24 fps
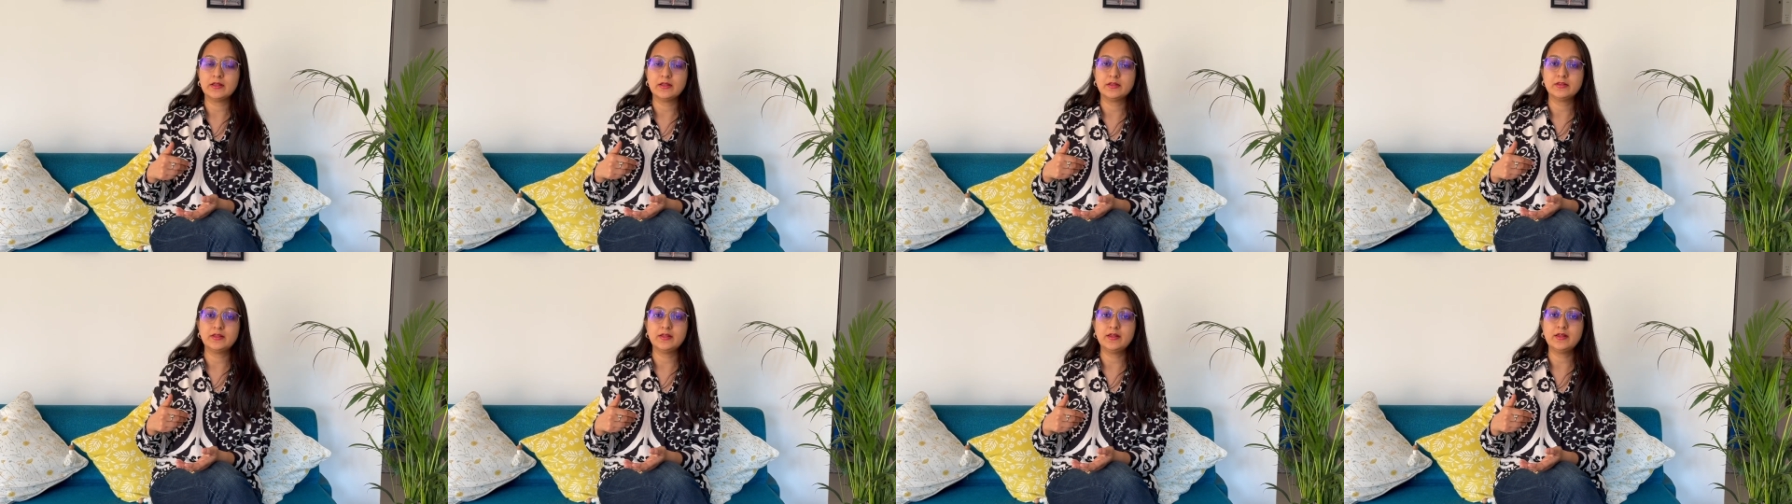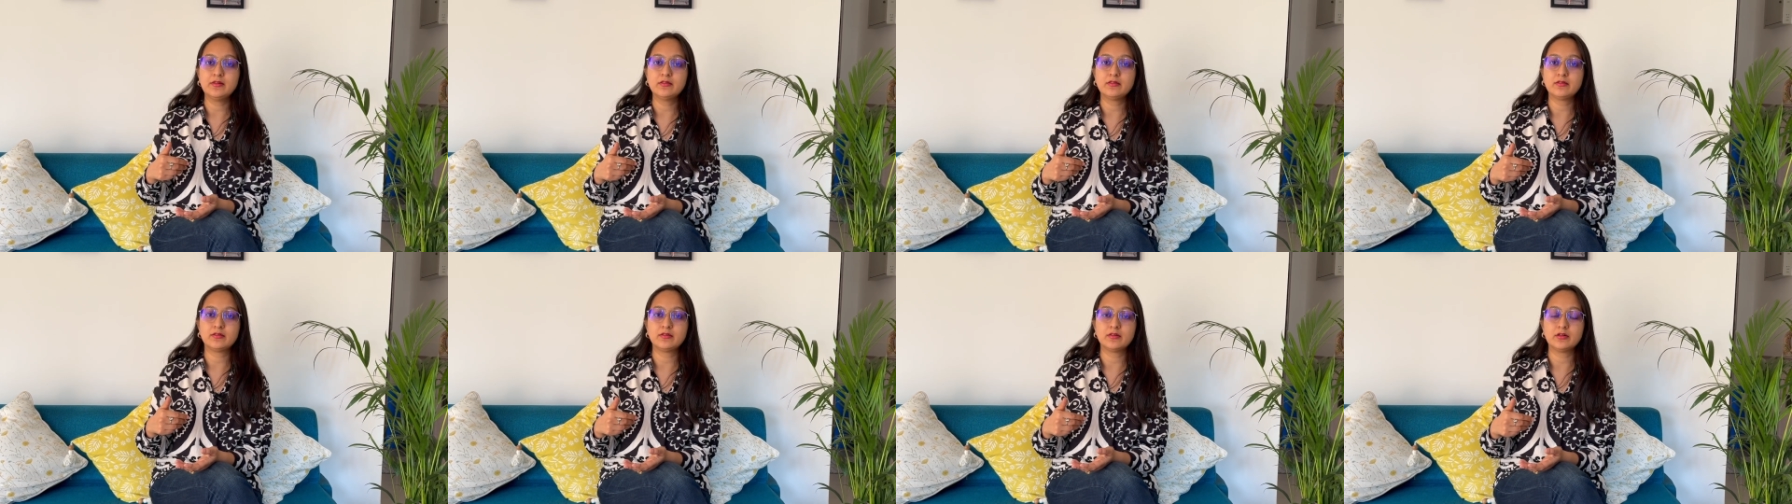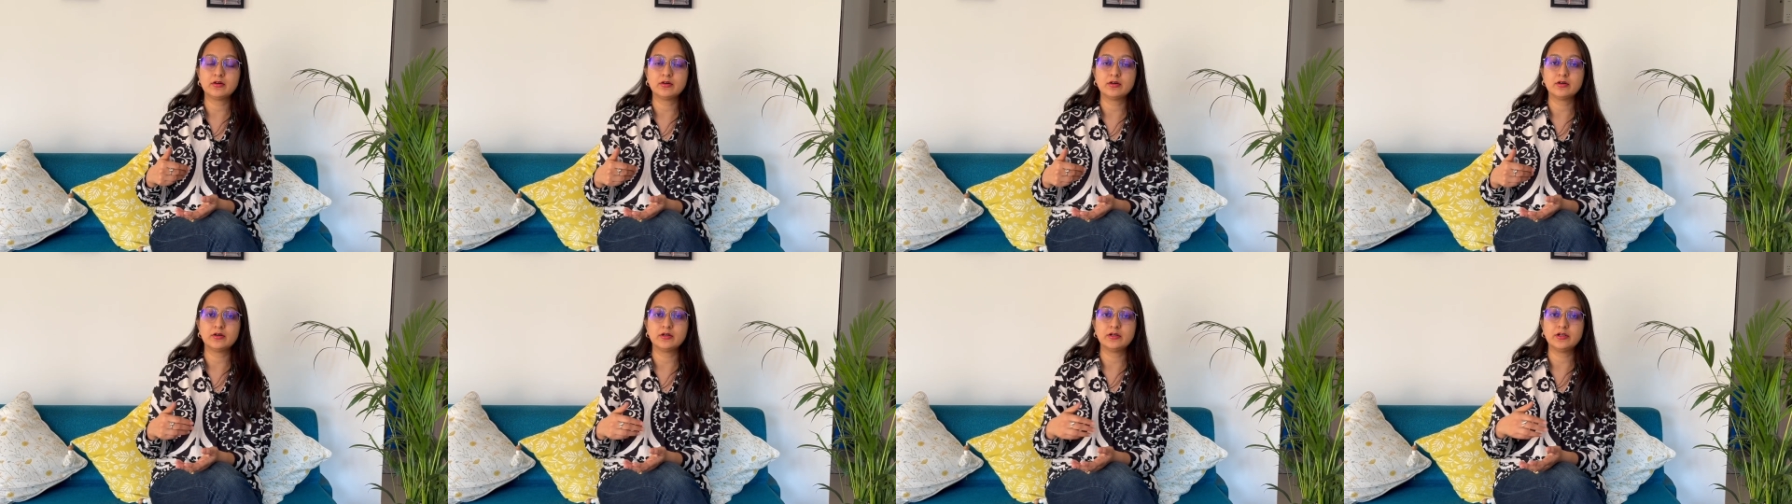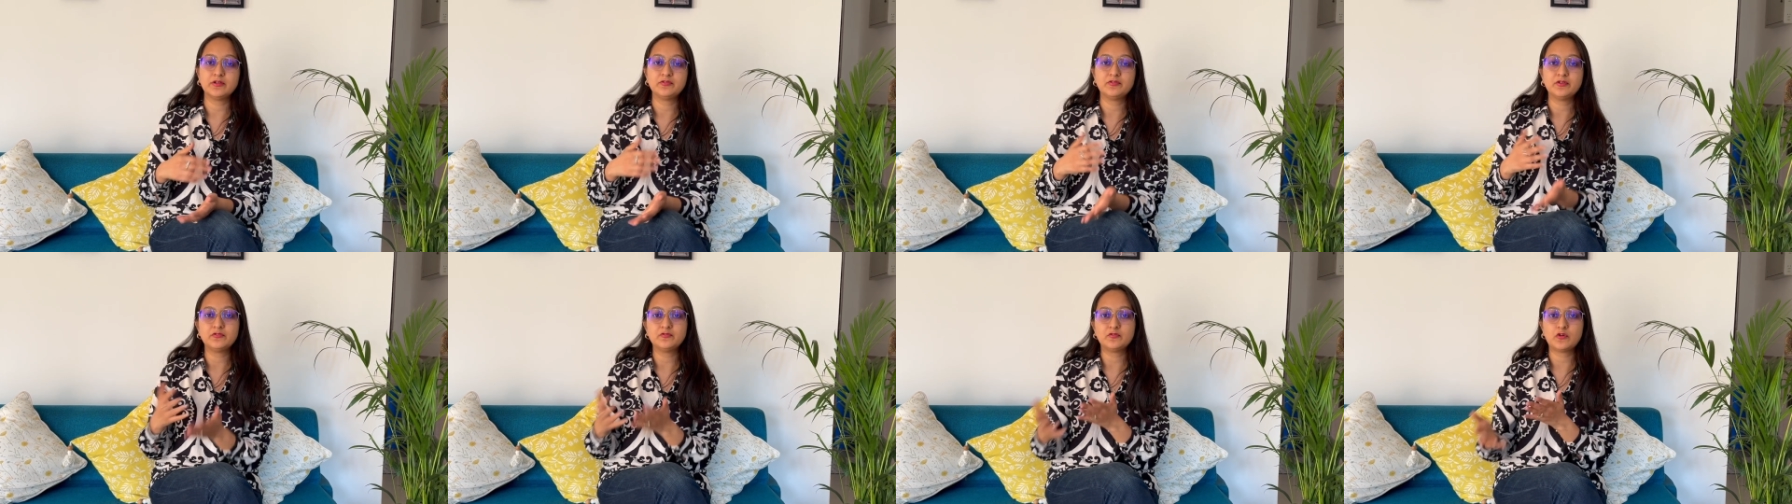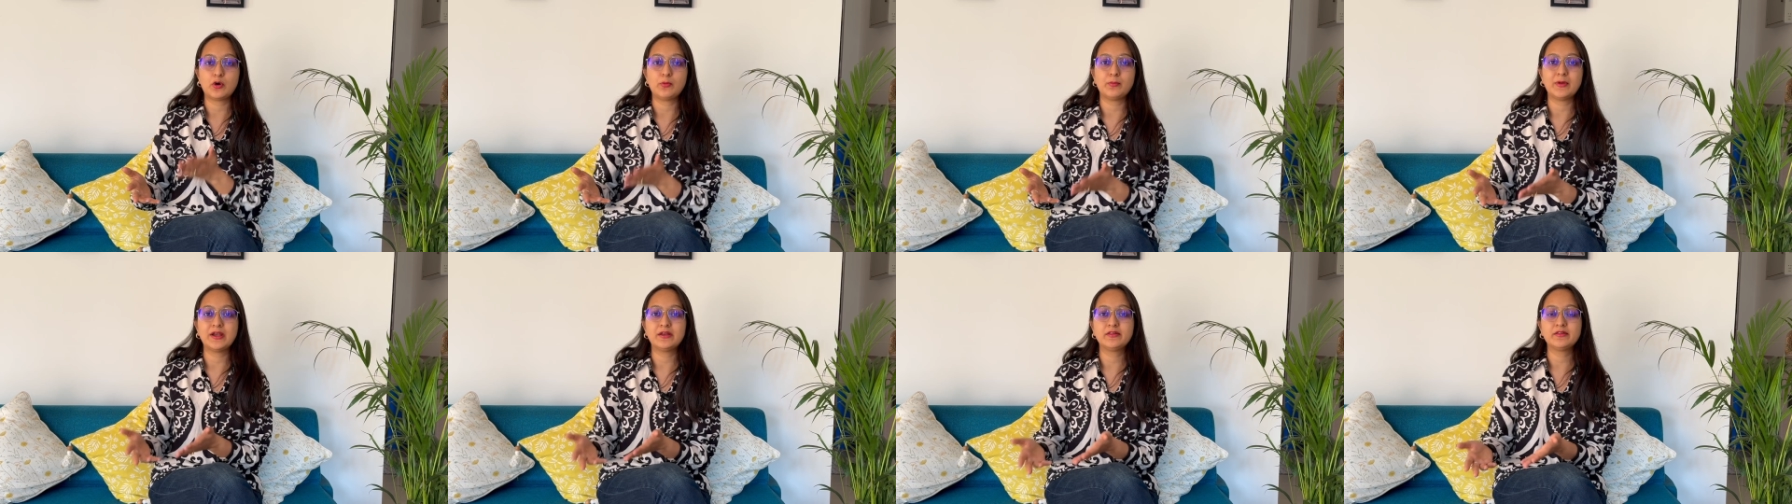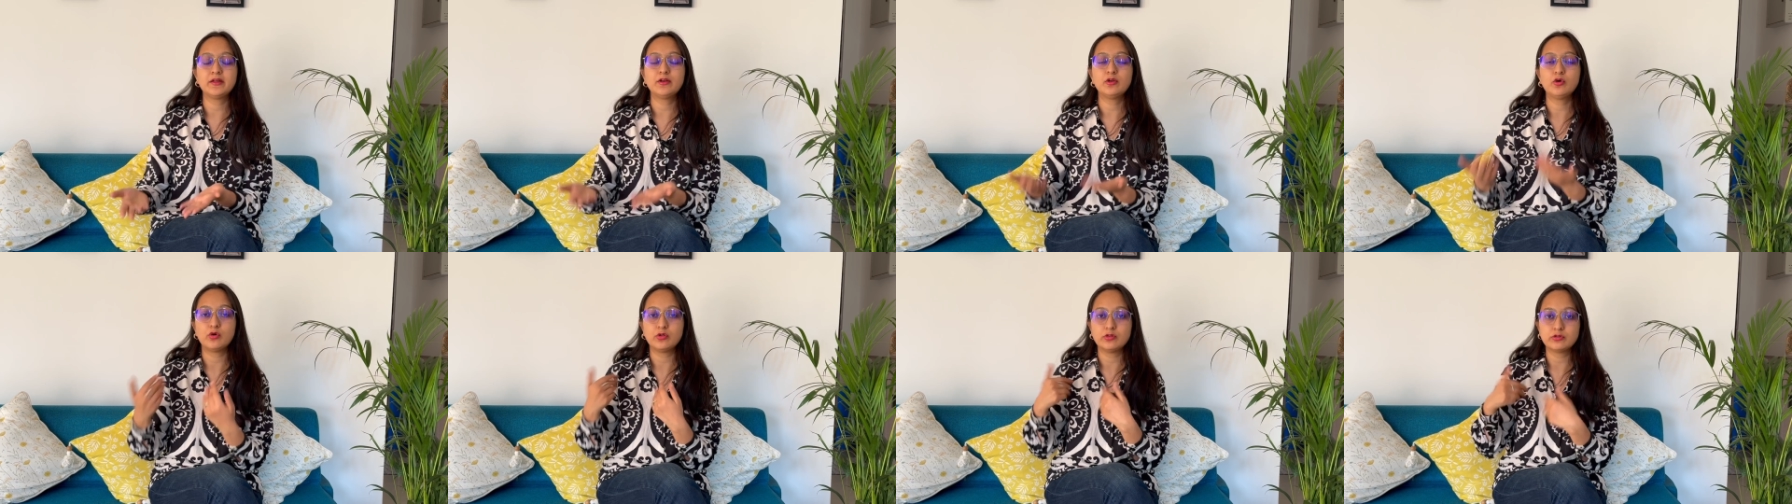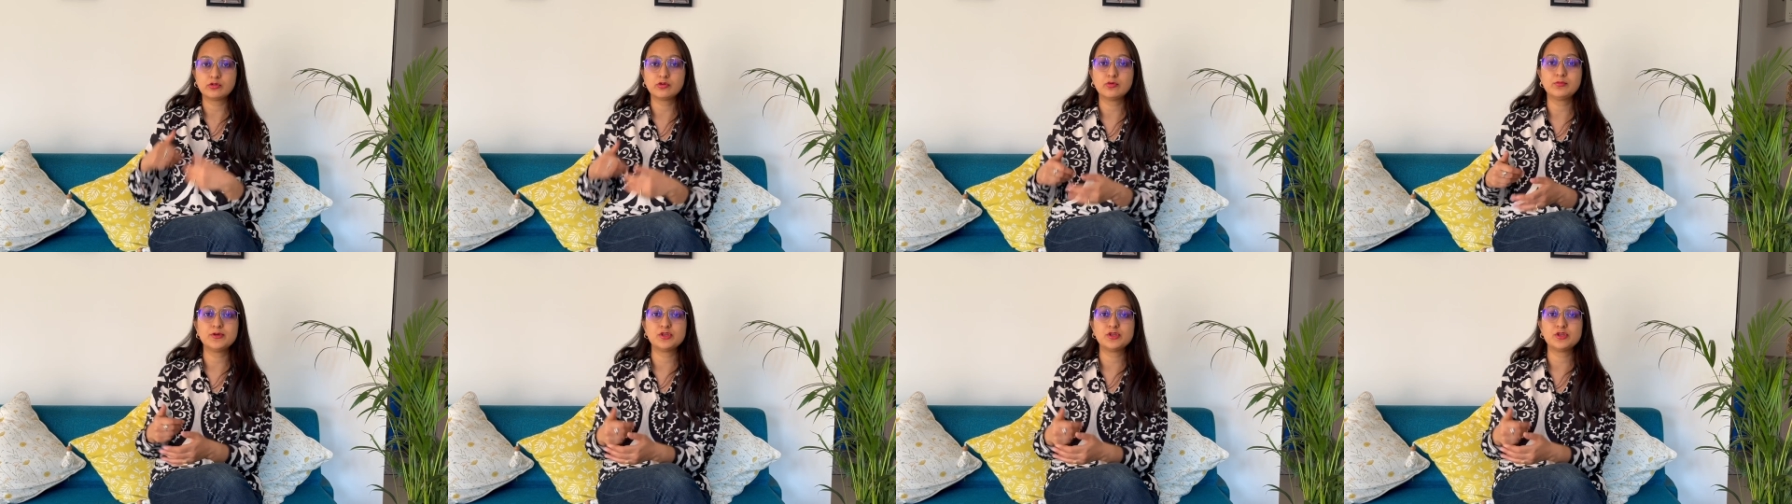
these uh, different formats can also